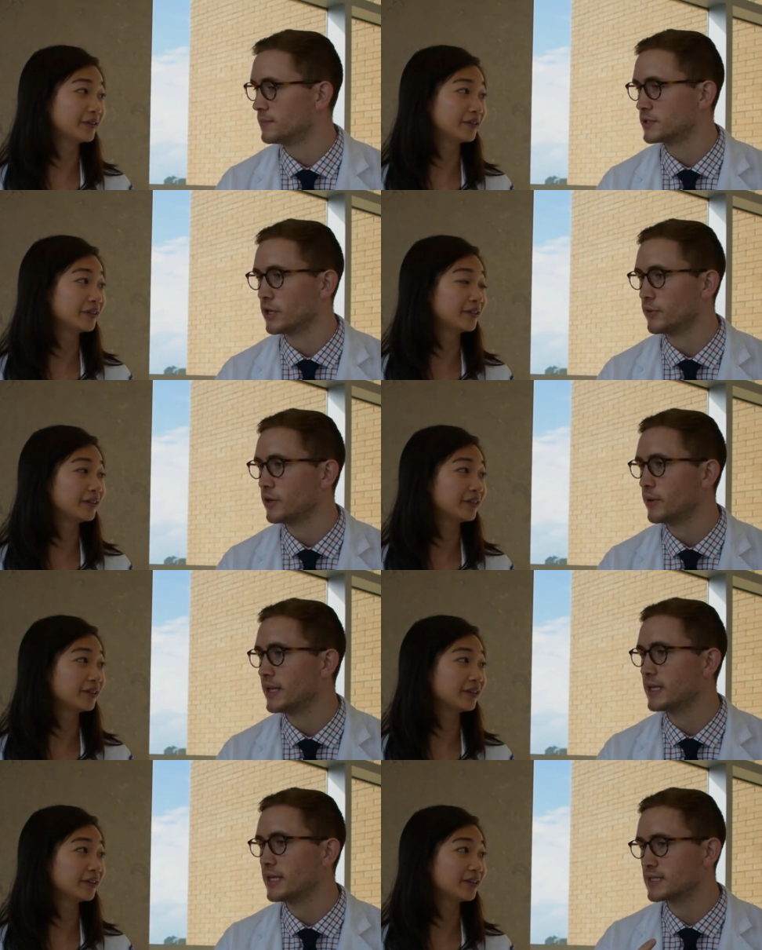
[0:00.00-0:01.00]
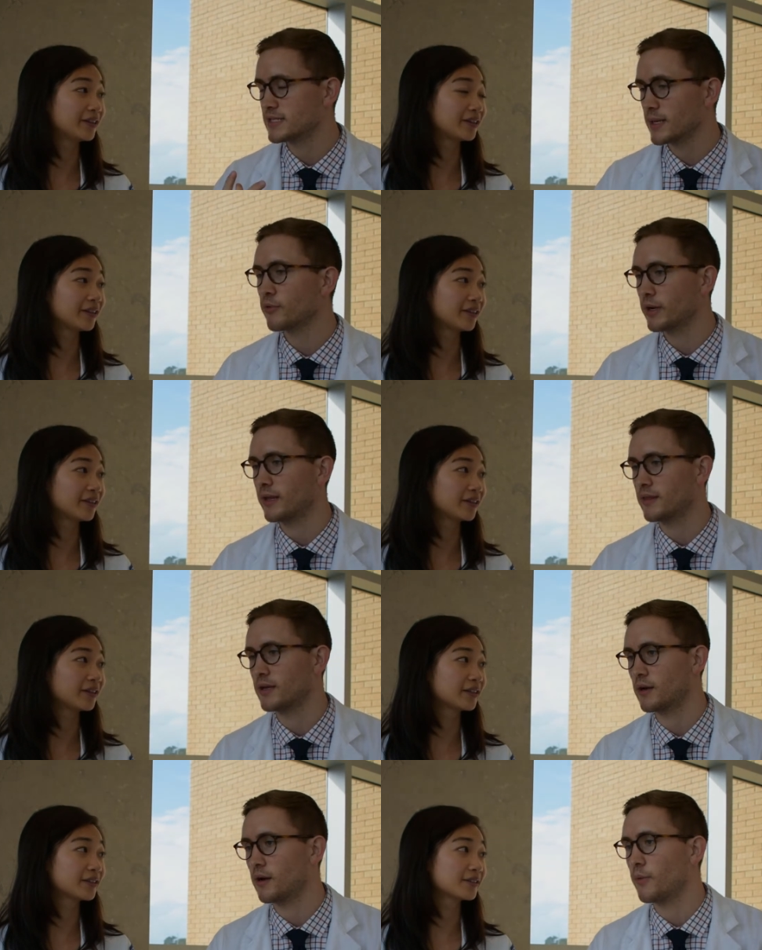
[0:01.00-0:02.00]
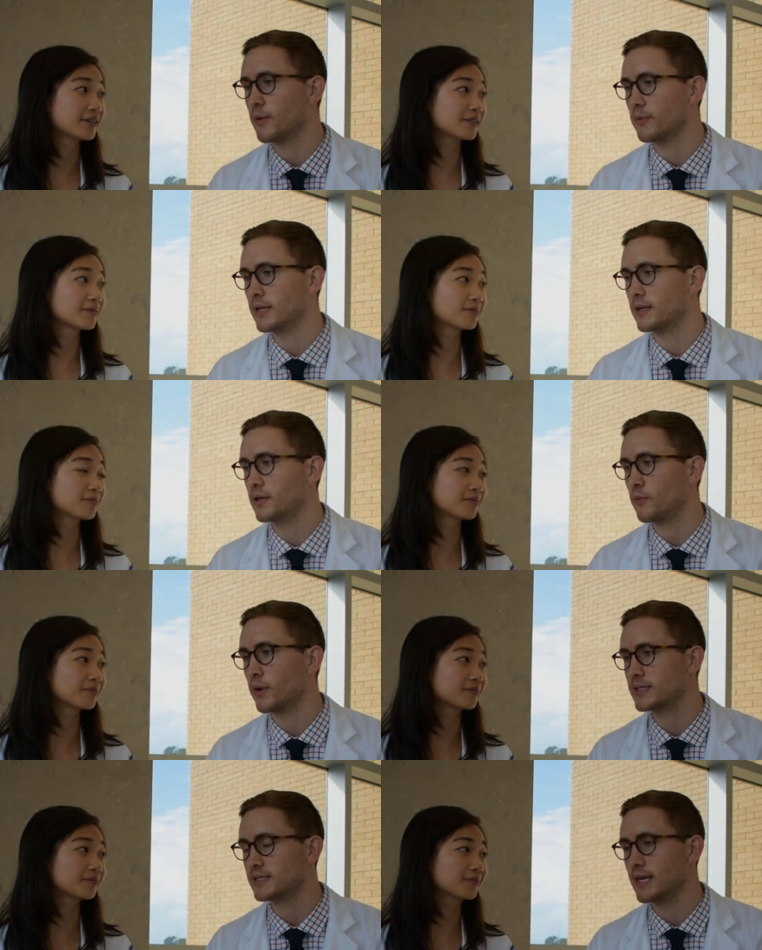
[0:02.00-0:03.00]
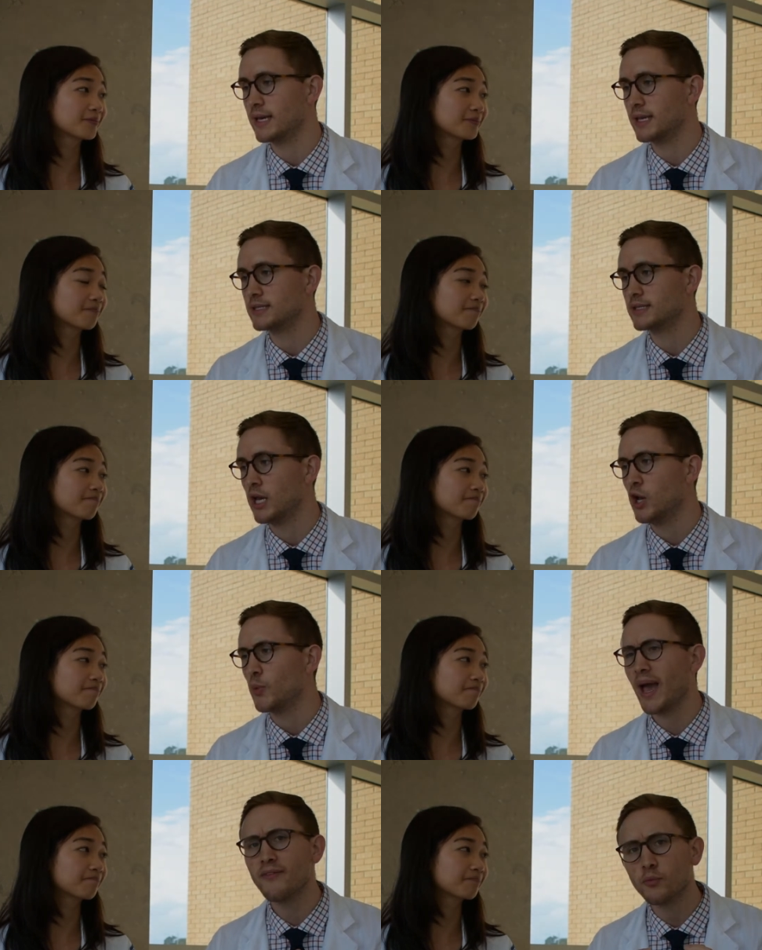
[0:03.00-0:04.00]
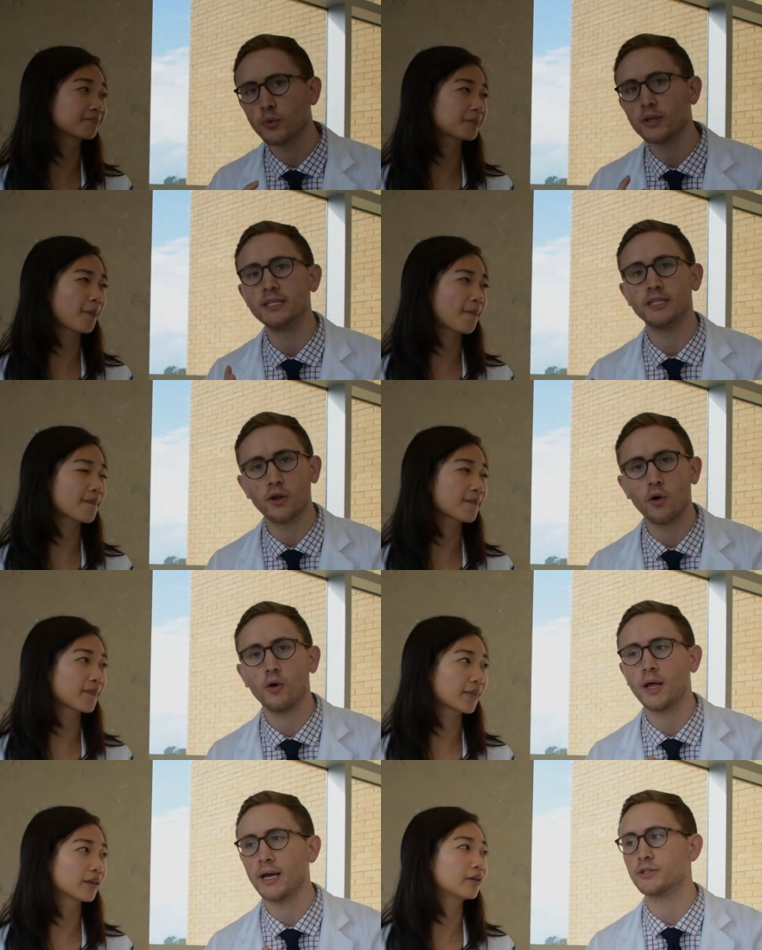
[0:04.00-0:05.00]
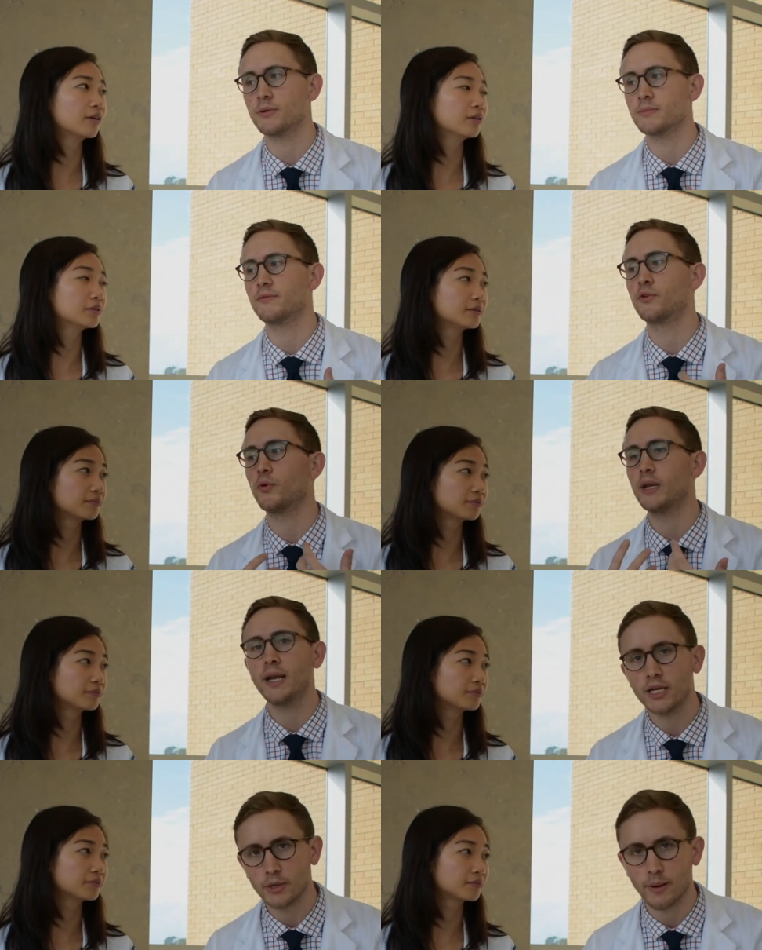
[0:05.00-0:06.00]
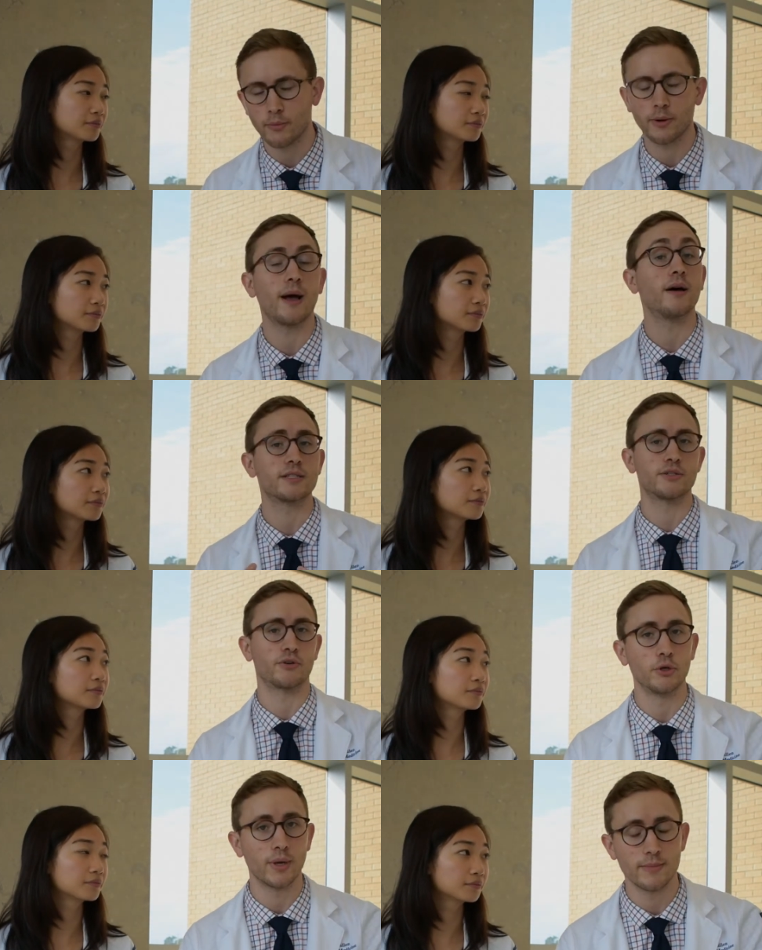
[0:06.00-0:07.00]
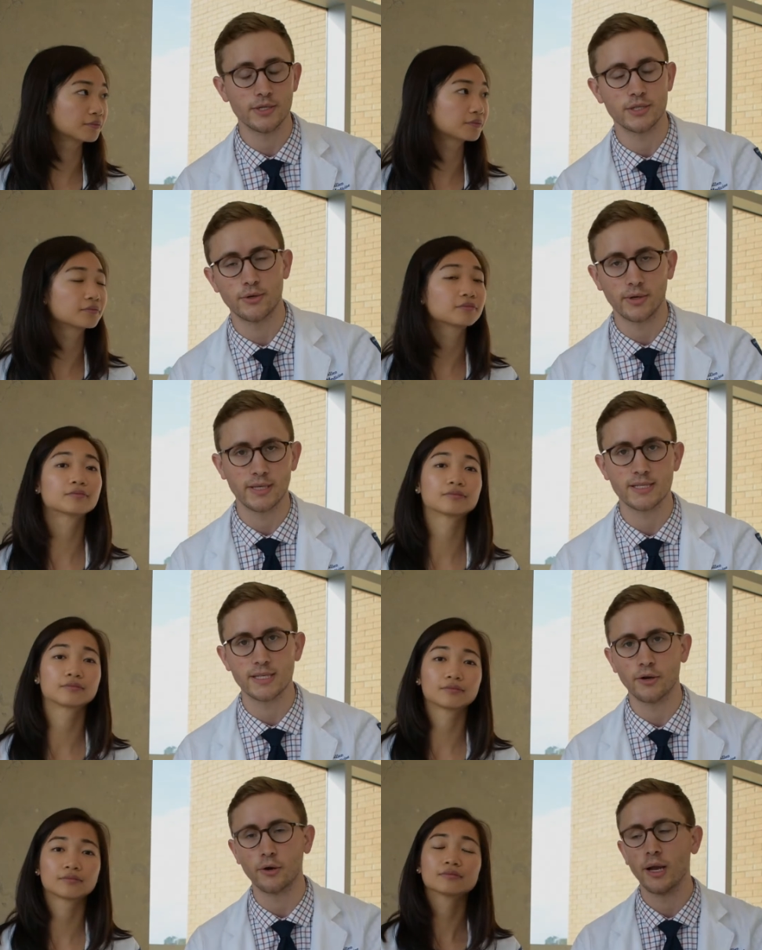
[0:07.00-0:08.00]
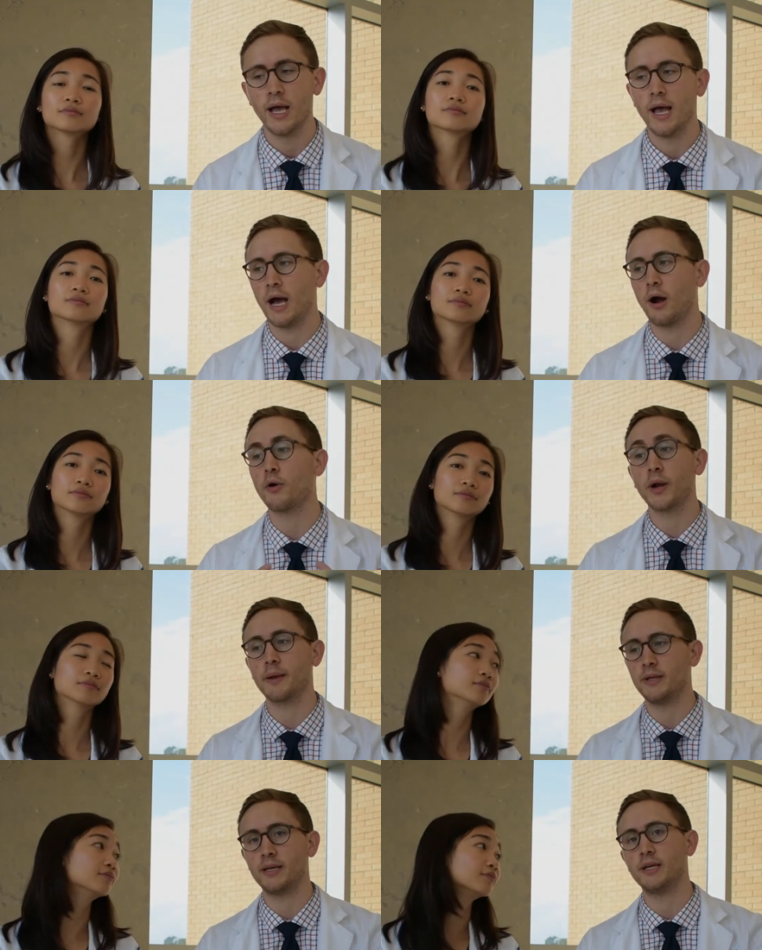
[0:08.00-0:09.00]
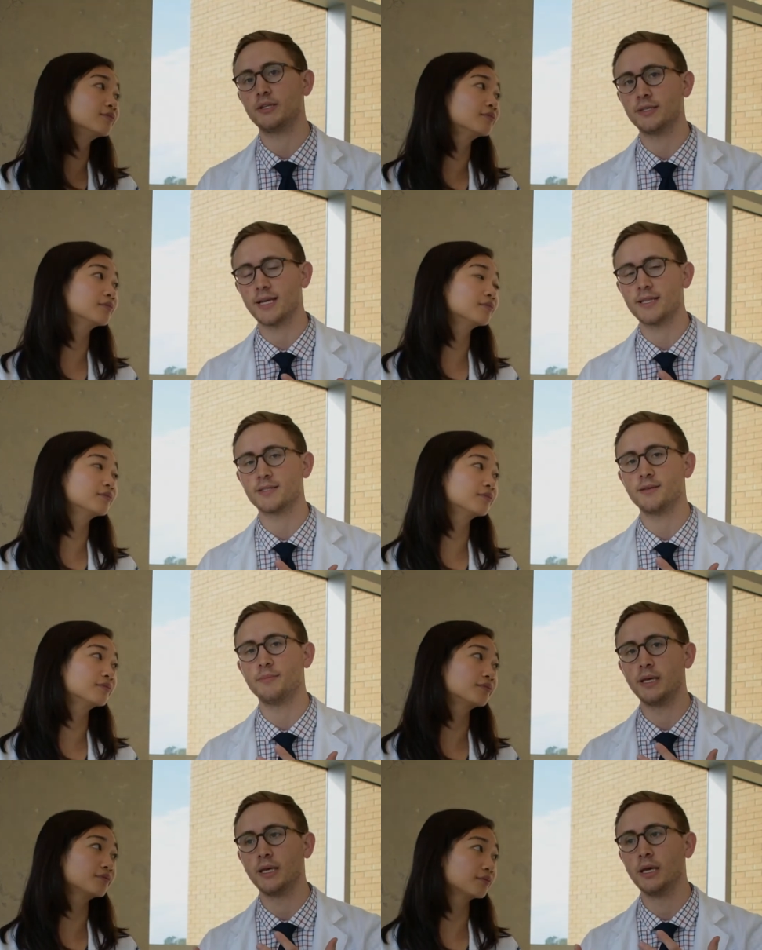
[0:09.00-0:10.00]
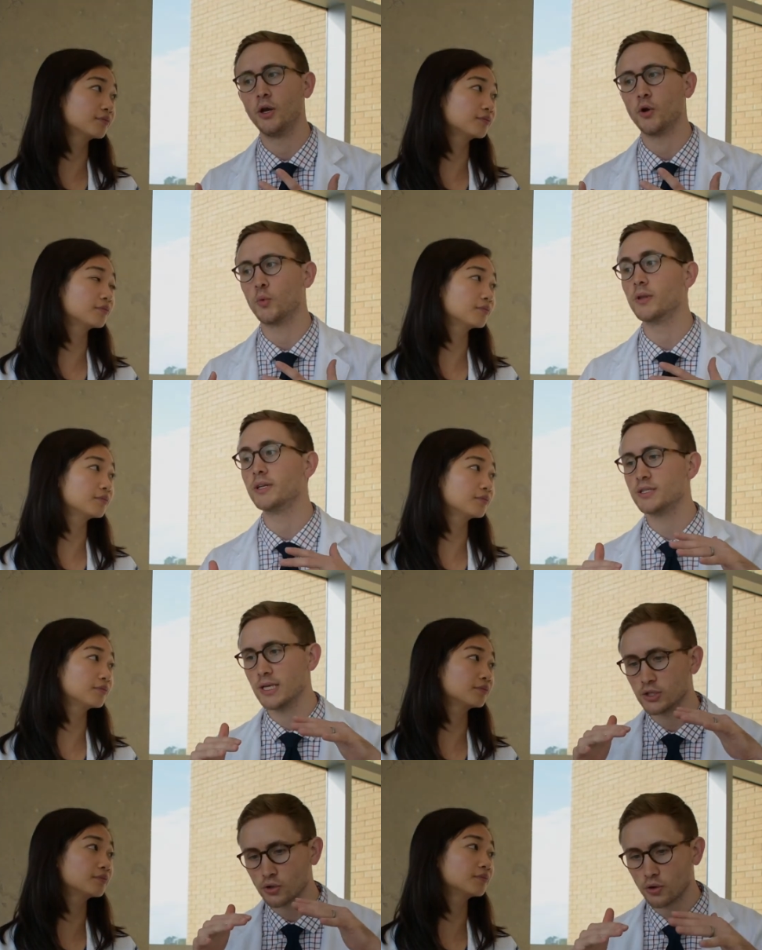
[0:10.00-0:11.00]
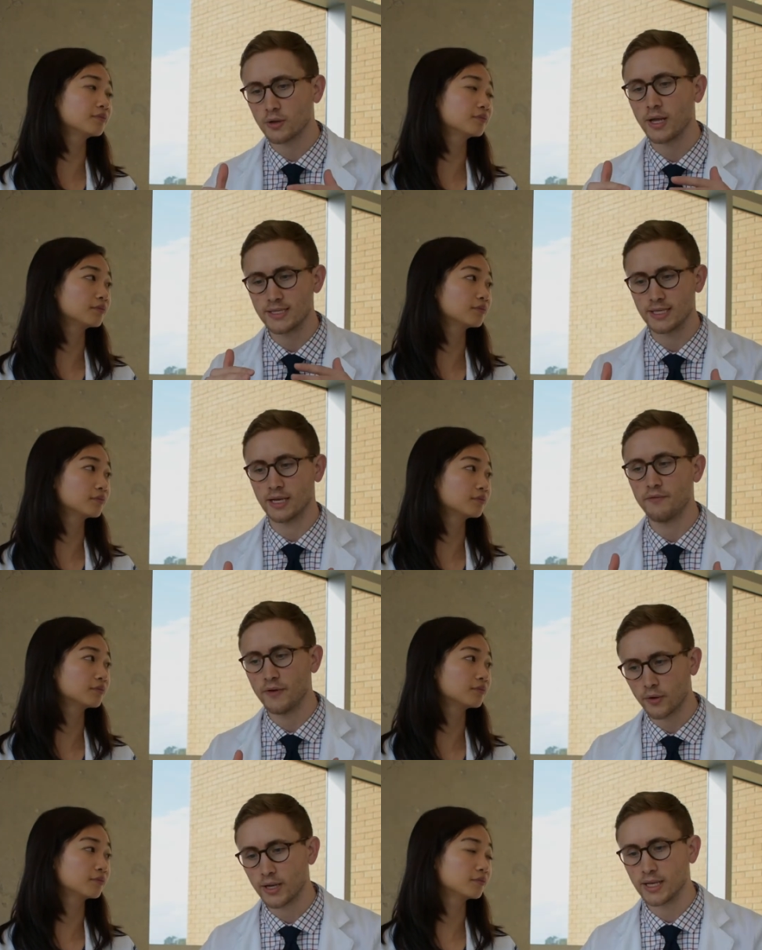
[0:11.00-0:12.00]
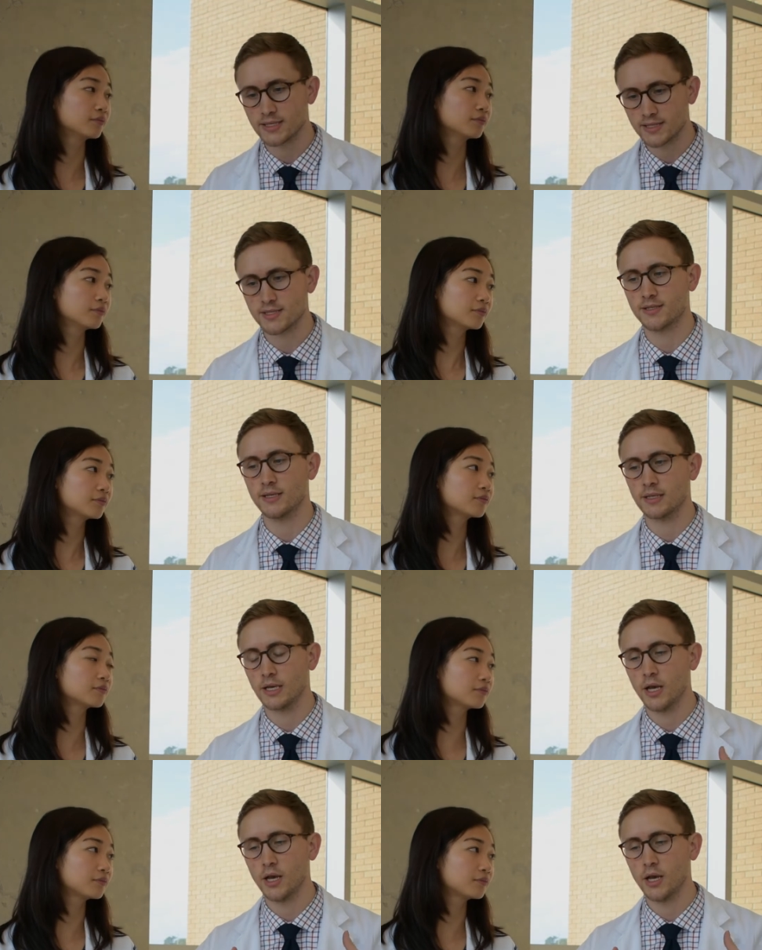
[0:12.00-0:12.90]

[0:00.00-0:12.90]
Speaker 1: So, you know, in summary, I think all we really, you know, want to say is we haven't really done a whole lot in terms of creating new memory palaces or new images during this year. Our recommendation tends to be really just internalizing a very consistent